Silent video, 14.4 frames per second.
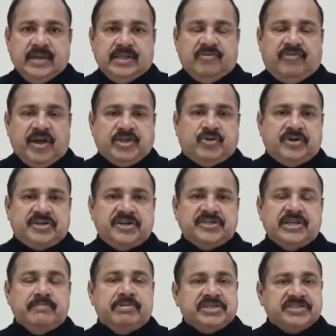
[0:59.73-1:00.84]
The fluctuations
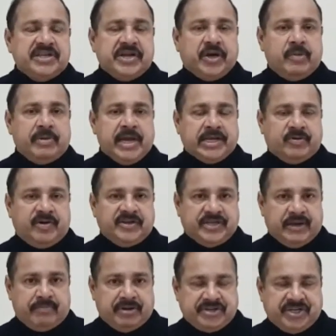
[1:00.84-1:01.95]
in business and economic activities
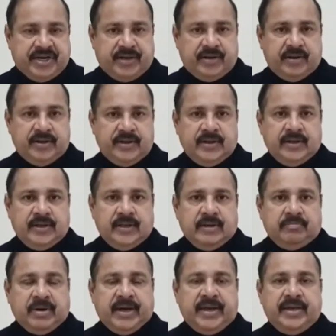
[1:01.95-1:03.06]
are measured
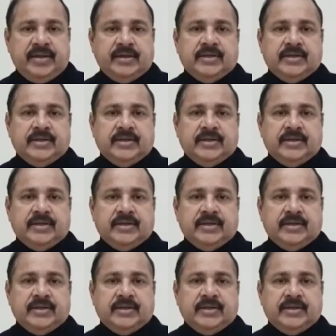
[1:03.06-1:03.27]
by